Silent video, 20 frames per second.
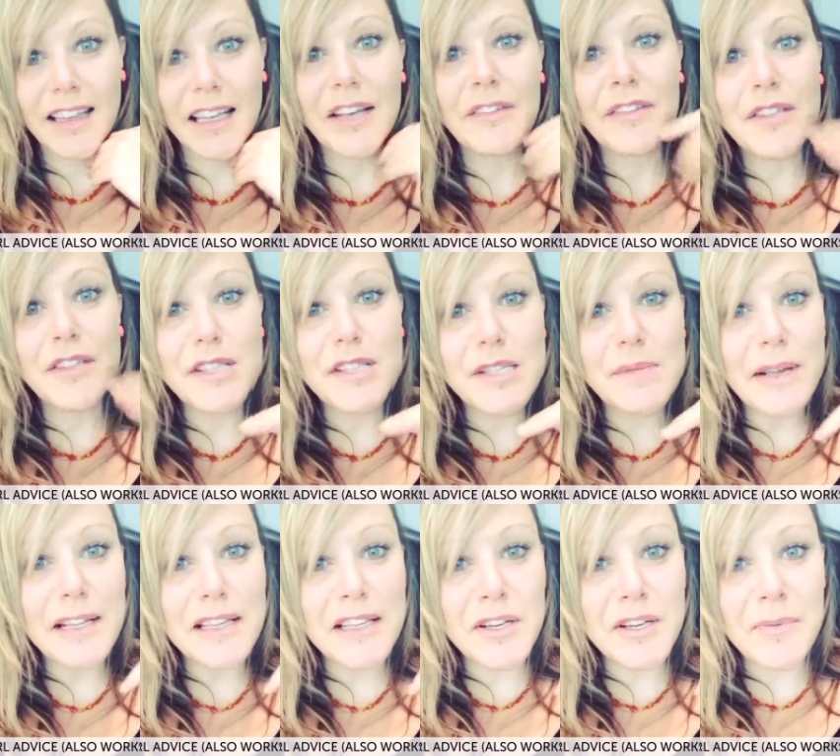If you
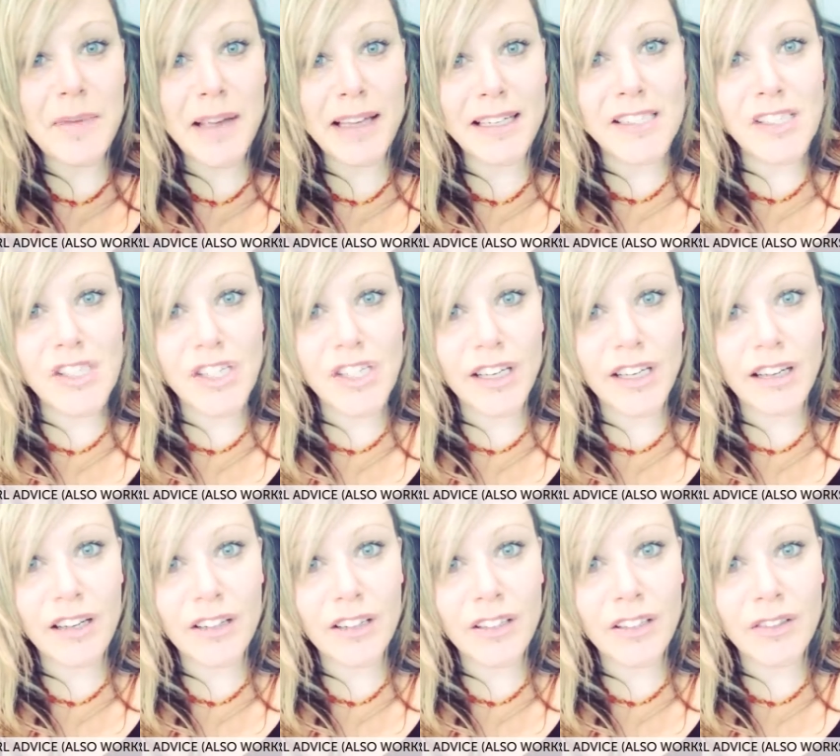suspect that your man is
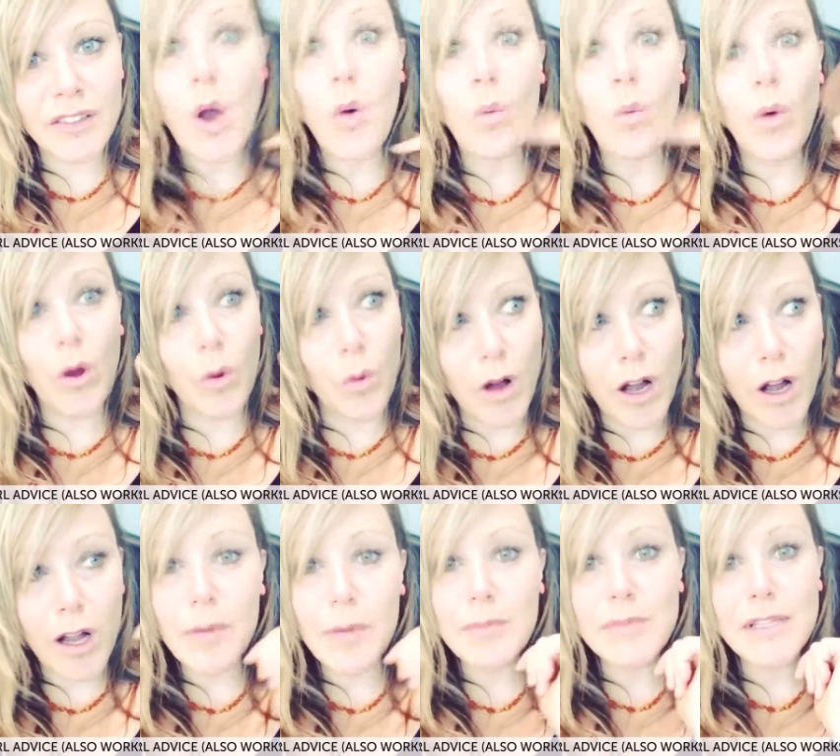cheating on you, well,
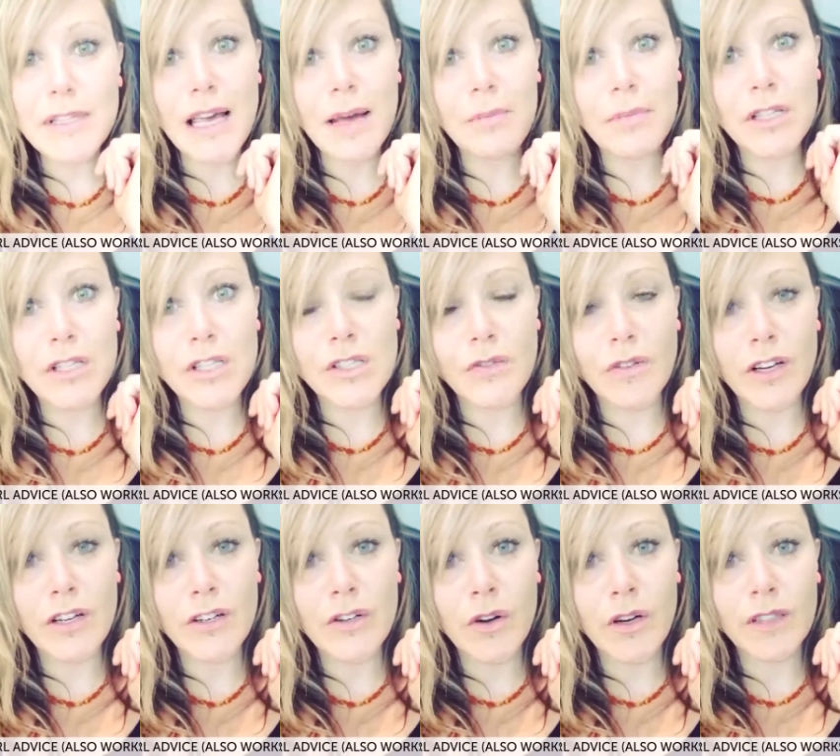walk him up to that bitch's
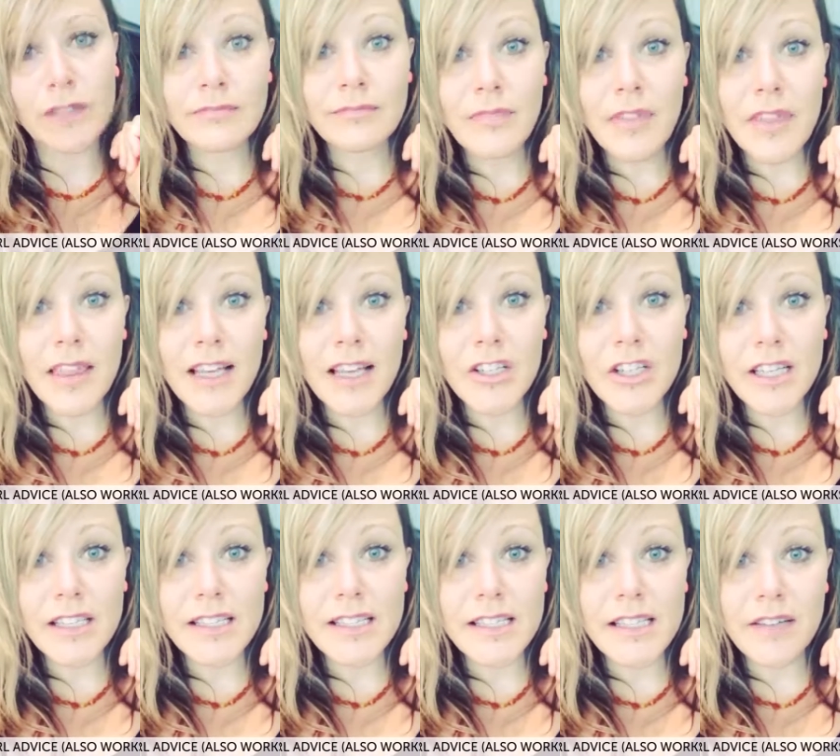front door, then
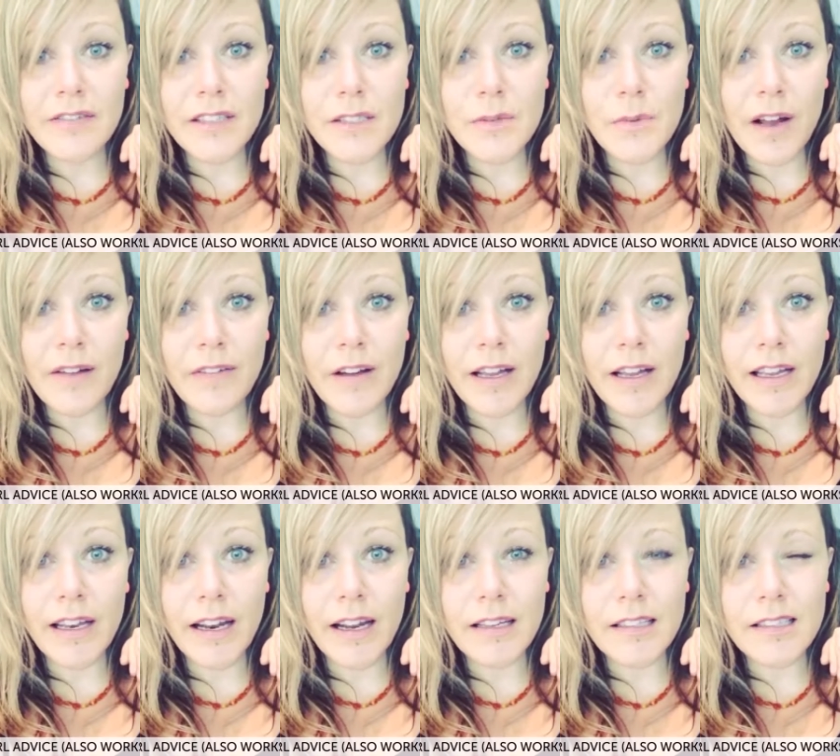check to see if his Wi-Fi
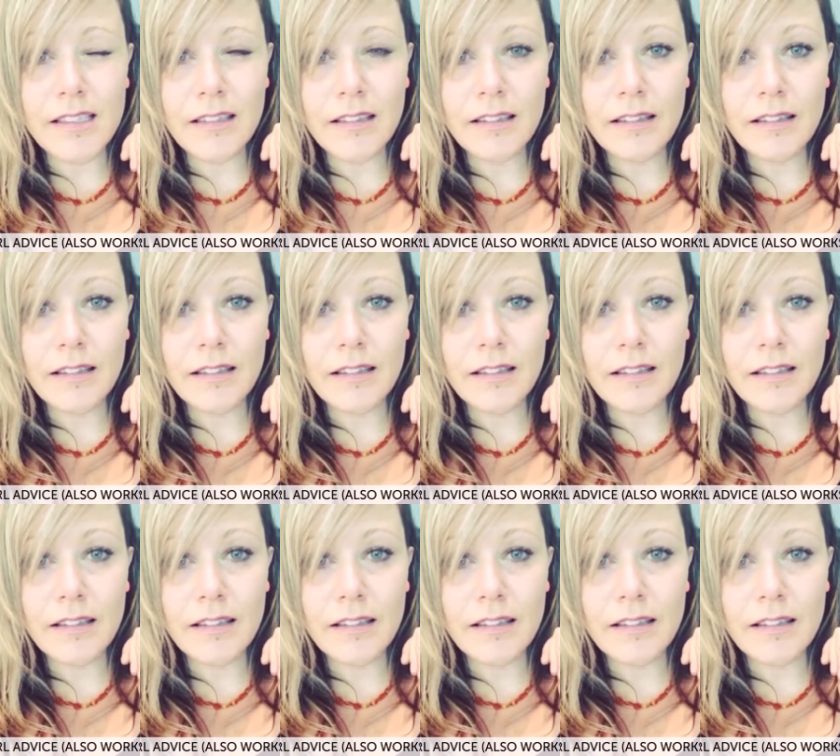connects.